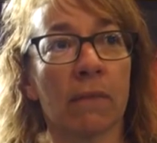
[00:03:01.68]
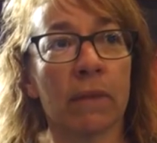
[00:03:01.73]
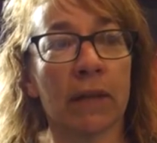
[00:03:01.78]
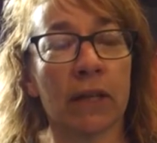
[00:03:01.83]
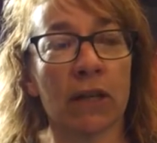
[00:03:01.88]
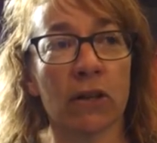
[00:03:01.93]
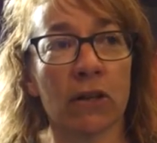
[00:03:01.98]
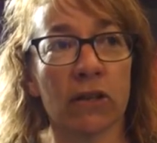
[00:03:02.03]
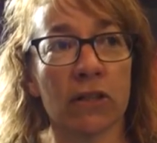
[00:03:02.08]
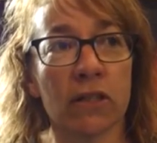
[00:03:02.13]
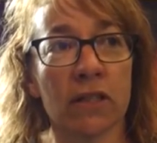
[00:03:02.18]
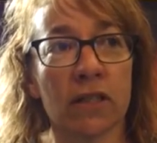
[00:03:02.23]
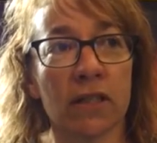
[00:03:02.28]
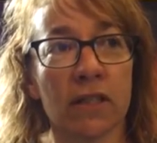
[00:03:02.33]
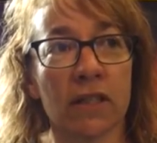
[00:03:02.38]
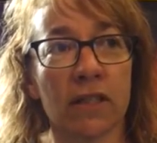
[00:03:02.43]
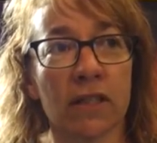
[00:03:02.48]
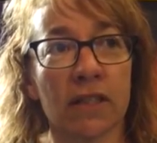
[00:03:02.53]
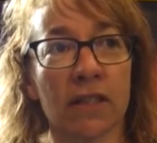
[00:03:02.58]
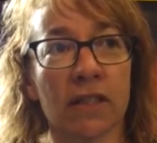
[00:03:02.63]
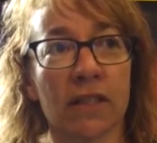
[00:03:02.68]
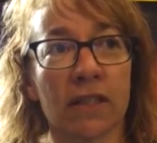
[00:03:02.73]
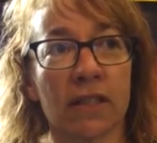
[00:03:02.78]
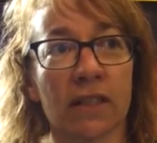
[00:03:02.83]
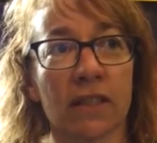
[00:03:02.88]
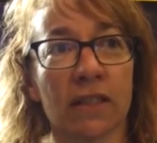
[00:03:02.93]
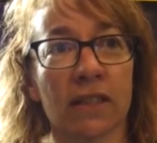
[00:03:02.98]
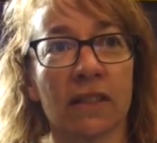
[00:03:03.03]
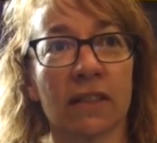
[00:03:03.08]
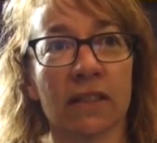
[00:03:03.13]
Because
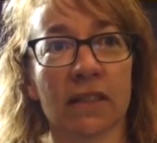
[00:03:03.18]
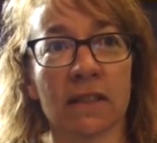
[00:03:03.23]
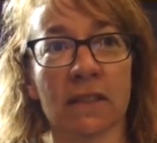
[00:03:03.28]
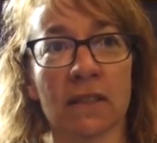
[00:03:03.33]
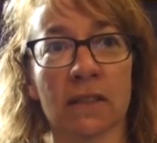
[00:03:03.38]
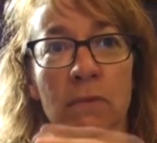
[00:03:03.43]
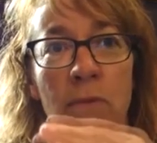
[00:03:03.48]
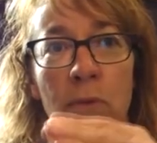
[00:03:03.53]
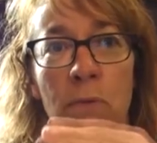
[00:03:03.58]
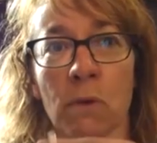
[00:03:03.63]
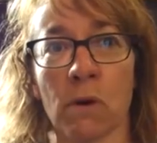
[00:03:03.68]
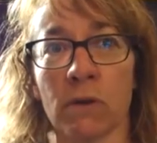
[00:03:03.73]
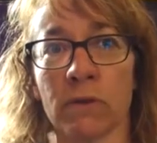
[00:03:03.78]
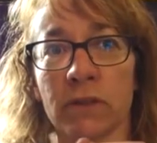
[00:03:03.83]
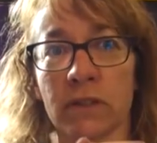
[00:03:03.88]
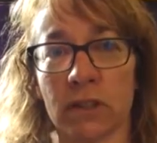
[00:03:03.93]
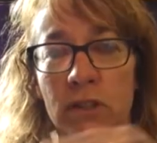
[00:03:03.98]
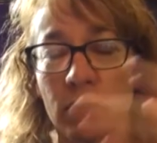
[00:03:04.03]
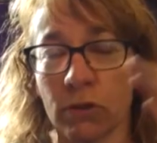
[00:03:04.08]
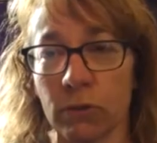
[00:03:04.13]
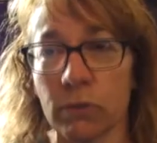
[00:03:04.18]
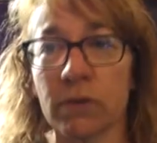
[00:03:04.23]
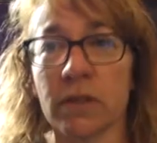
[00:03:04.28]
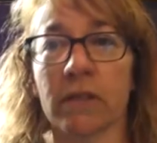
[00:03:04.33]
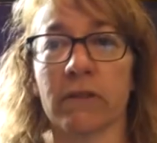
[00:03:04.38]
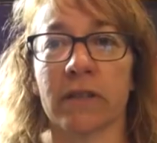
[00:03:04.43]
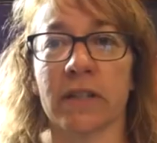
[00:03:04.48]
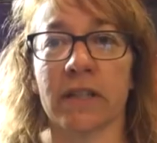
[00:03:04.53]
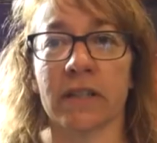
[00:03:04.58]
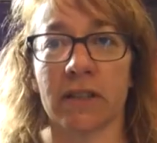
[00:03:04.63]
while schools
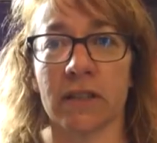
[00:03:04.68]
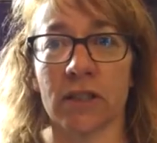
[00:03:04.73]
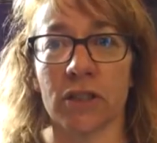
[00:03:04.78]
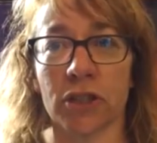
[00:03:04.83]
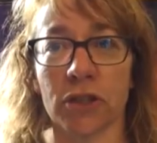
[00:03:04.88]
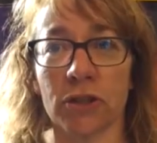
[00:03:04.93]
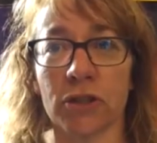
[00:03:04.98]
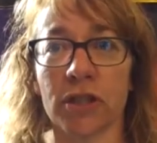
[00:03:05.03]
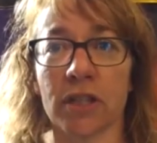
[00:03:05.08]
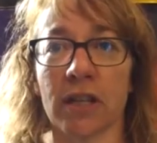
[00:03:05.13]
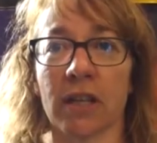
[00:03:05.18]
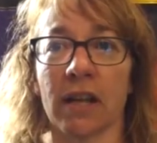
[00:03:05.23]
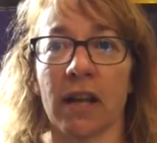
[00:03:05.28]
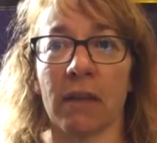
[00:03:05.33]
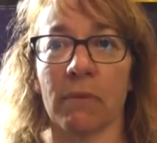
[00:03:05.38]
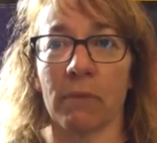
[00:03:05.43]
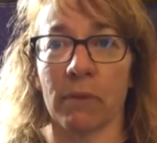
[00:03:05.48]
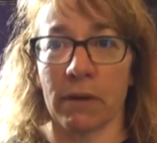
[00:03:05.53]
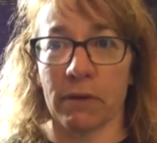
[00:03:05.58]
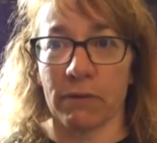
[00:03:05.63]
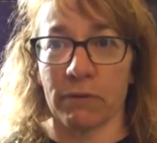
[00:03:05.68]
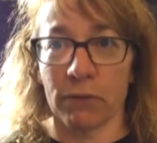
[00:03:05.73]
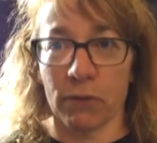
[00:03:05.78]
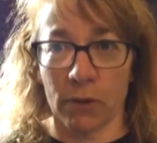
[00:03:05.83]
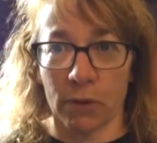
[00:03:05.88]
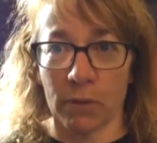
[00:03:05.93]
are an institution and we're